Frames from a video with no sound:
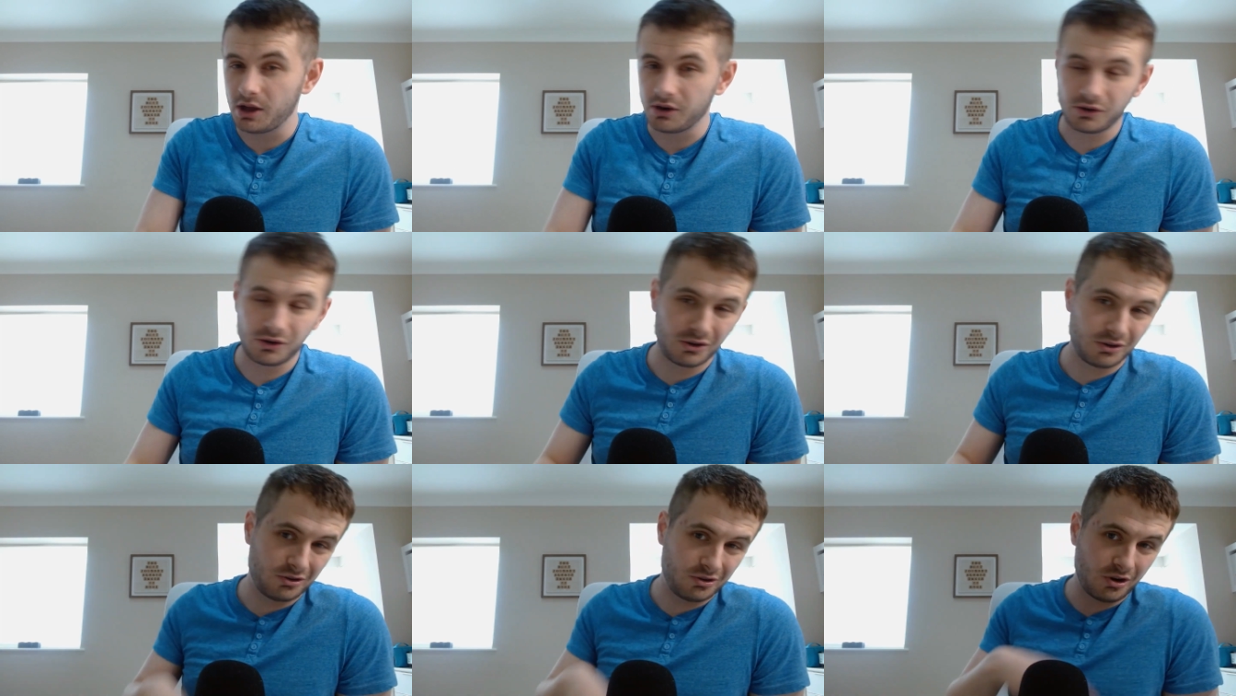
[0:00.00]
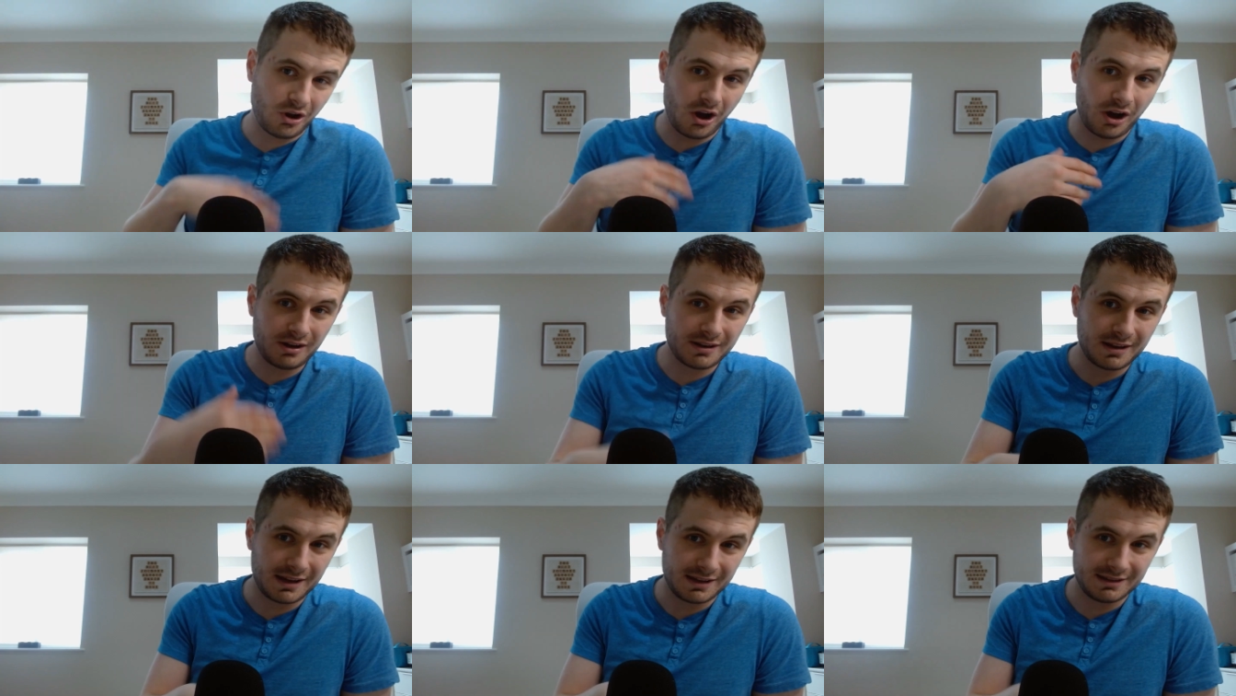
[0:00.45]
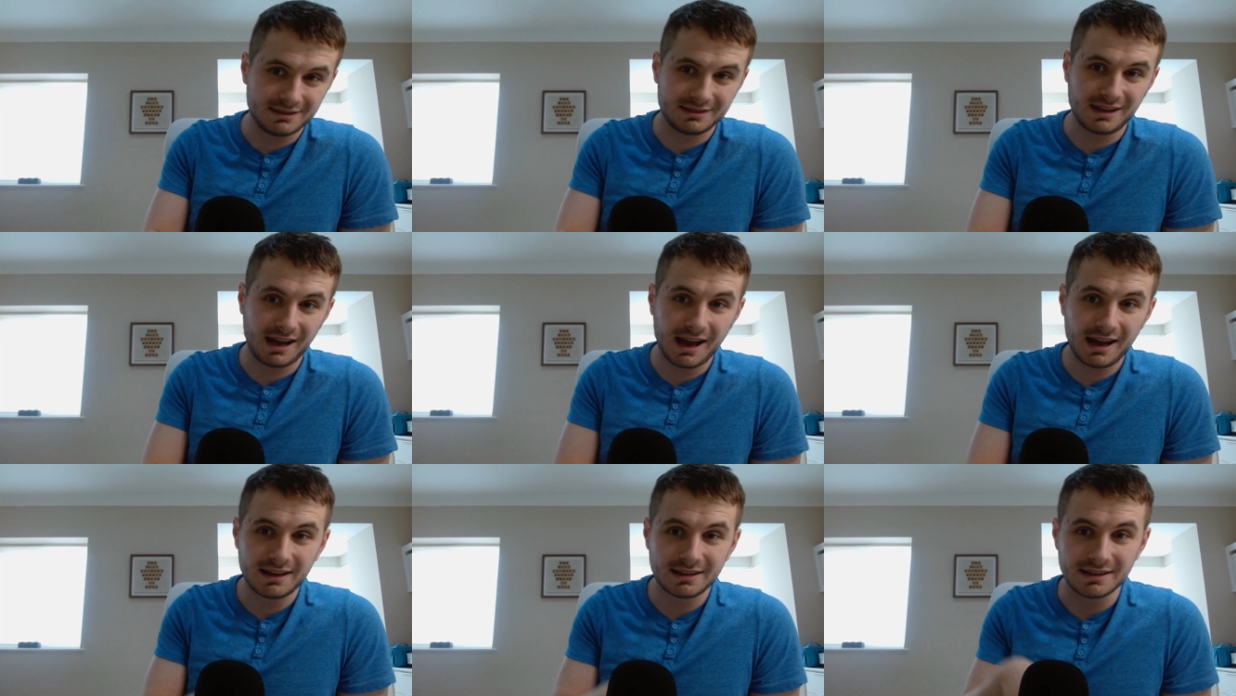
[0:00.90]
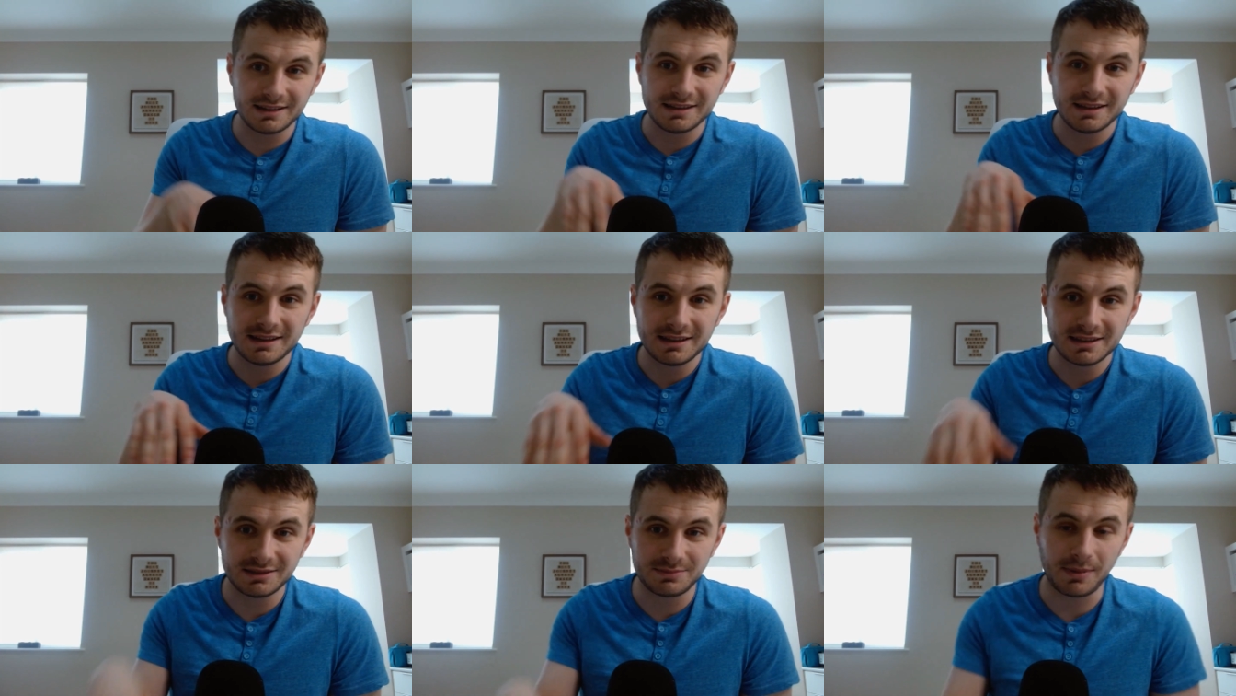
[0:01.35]
and you're not exactly
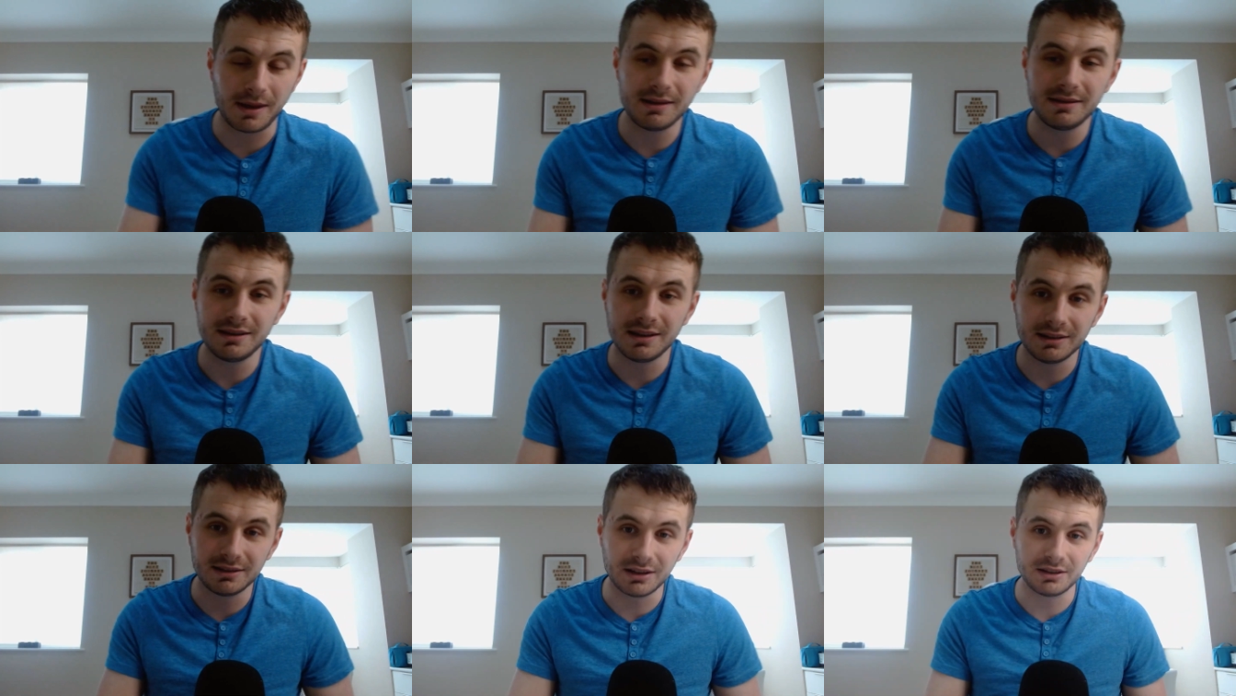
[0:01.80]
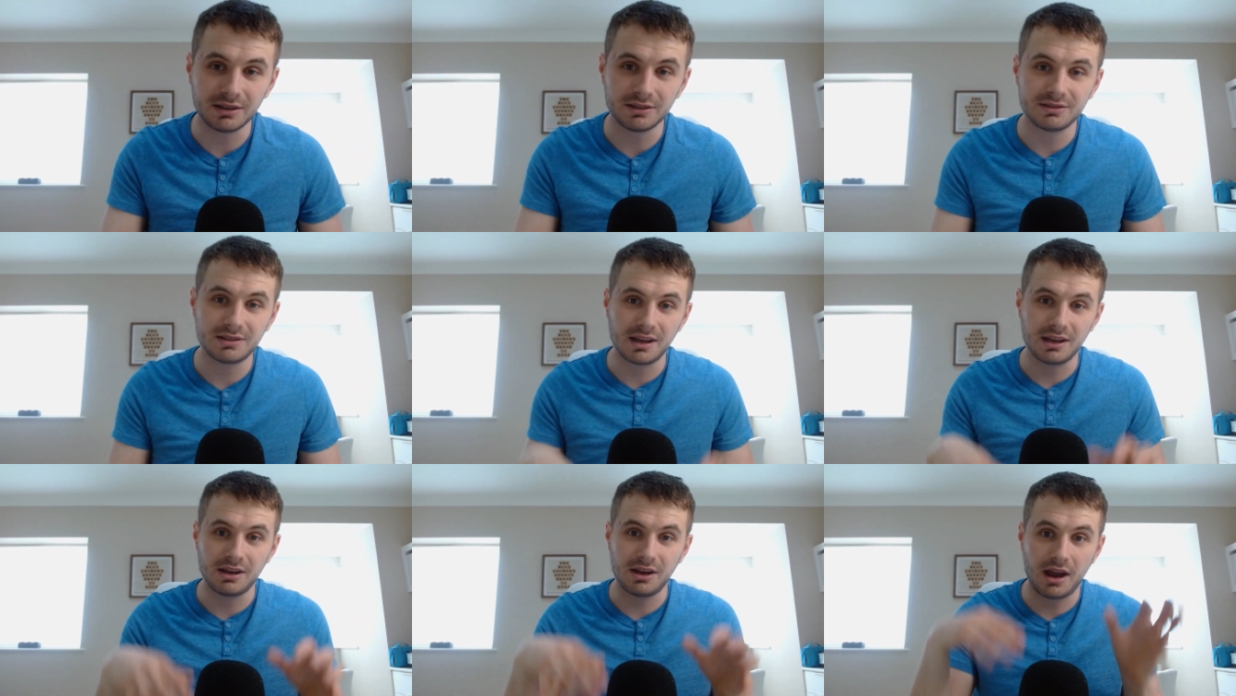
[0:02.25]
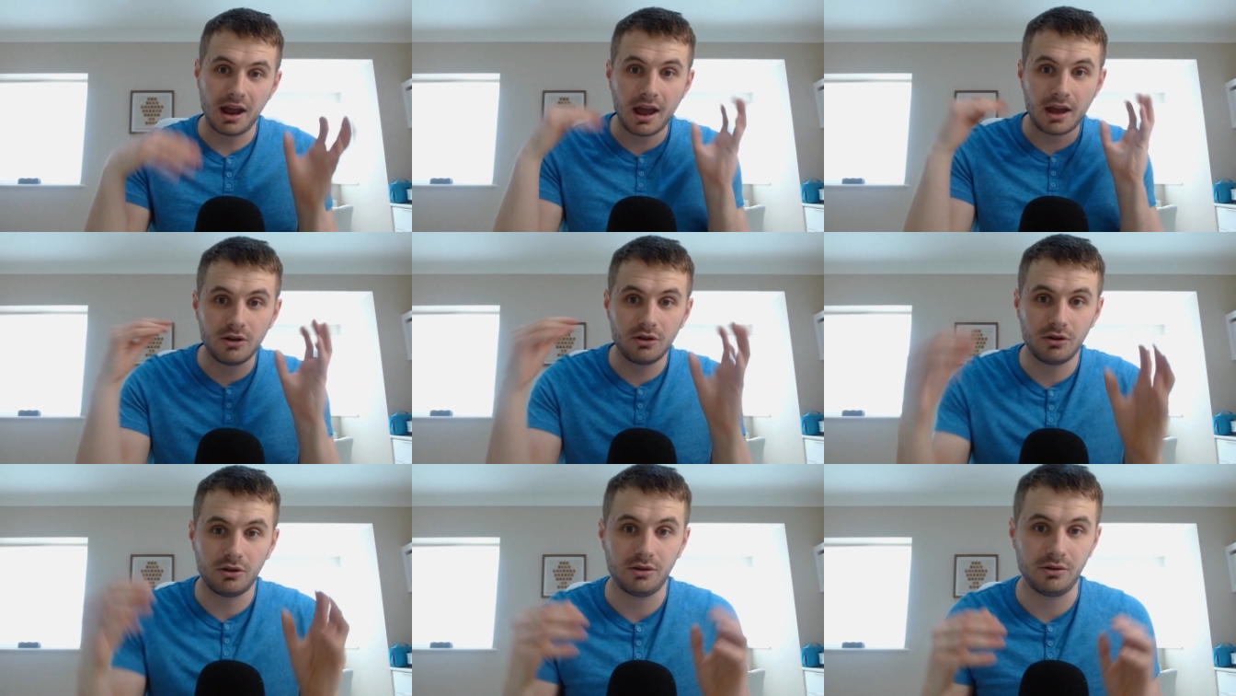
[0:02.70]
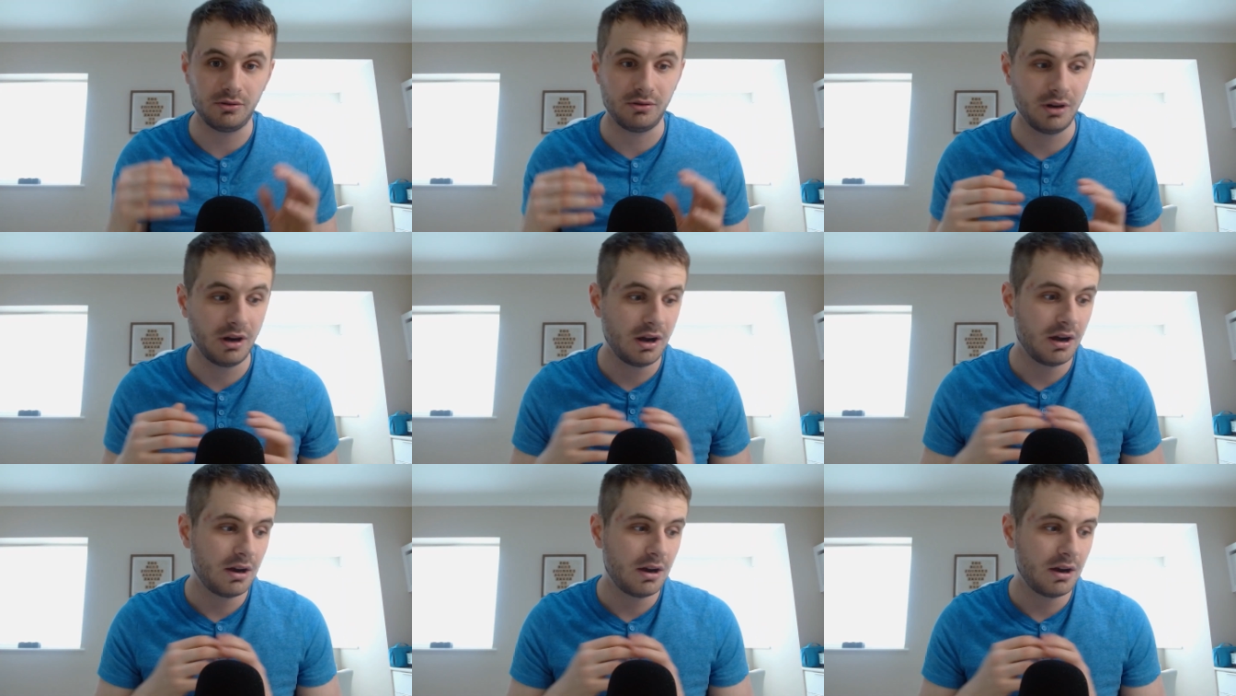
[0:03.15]
spending like say your